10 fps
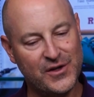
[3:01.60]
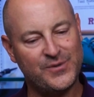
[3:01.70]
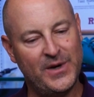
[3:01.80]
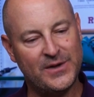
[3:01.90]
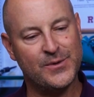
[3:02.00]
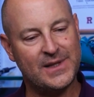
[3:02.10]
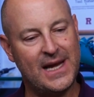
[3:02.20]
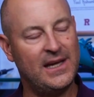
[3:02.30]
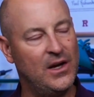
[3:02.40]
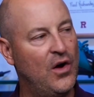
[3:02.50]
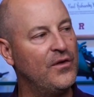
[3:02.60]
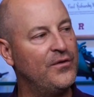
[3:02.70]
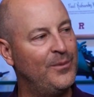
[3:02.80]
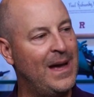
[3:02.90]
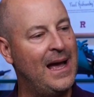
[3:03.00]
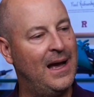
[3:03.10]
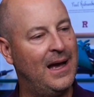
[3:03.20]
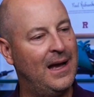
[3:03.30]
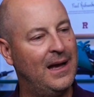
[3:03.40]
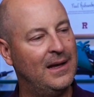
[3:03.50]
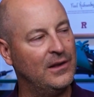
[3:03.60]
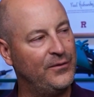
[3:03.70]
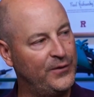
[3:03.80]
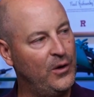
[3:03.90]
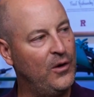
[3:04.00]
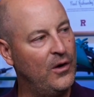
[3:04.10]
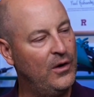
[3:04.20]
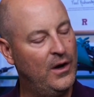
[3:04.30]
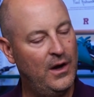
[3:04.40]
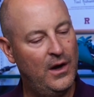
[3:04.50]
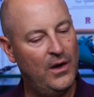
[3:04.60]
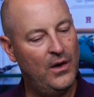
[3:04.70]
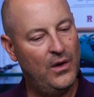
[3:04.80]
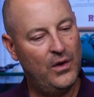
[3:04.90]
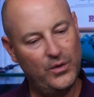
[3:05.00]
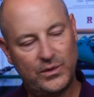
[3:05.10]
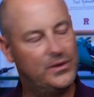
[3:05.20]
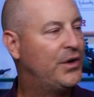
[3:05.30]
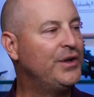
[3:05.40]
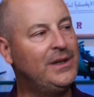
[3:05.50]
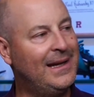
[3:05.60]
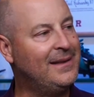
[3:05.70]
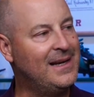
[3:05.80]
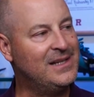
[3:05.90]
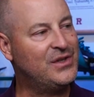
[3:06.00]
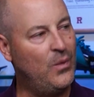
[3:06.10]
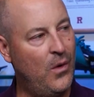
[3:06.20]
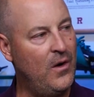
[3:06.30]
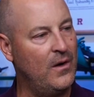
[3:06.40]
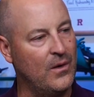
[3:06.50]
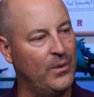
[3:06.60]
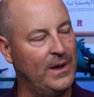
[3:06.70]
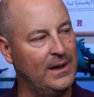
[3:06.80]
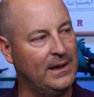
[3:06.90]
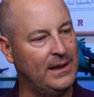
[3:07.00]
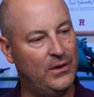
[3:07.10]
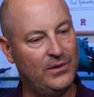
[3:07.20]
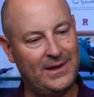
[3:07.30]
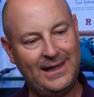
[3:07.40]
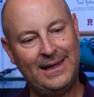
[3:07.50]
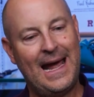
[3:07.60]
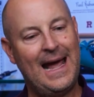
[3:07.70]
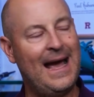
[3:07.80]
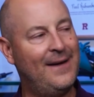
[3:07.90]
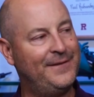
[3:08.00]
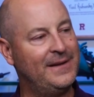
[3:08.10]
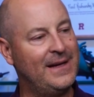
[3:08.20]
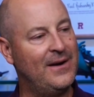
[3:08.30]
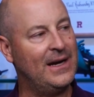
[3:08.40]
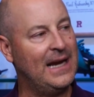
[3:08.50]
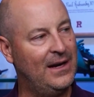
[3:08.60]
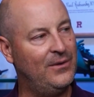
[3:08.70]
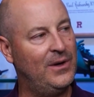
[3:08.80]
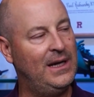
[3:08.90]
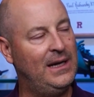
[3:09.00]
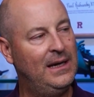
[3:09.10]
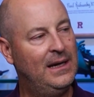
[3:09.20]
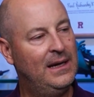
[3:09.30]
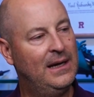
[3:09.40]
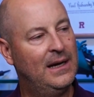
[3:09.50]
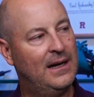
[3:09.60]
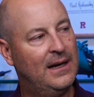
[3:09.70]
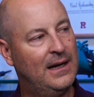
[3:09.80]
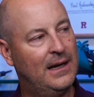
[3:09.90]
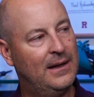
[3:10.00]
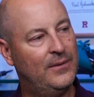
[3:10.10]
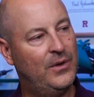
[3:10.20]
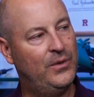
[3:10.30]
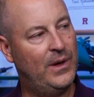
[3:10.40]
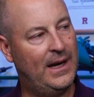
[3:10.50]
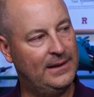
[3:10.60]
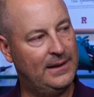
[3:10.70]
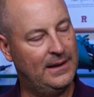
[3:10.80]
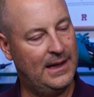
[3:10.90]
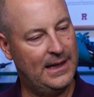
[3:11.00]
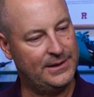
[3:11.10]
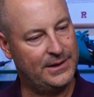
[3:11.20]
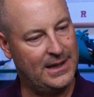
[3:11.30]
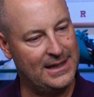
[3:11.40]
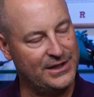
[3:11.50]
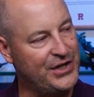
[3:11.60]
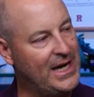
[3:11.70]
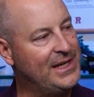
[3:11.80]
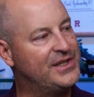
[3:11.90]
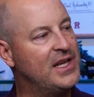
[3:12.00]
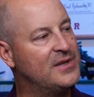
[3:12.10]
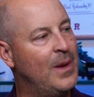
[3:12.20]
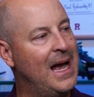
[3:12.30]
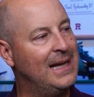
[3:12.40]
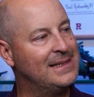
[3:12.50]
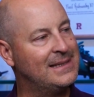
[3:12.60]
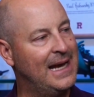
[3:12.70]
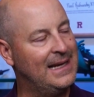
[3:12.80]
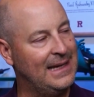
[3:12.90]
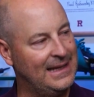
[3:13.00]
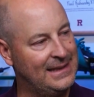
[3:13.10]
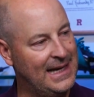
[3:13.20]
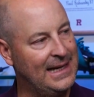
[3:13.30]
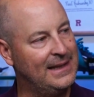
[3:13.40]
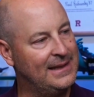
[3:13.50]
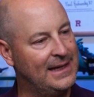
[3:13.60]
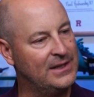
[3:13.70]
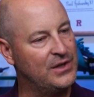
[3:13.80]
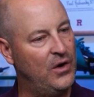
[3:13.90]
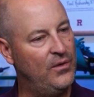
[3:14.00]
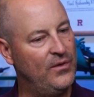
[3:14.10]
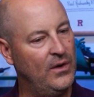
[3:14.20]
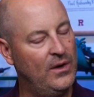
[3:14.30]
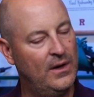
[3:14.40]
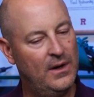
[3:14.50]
Smith was taking over from LaFleur, who couldn't get things to work, really, who didn't have the Derrick Henry, who had kind of changed his mindset and taken things over.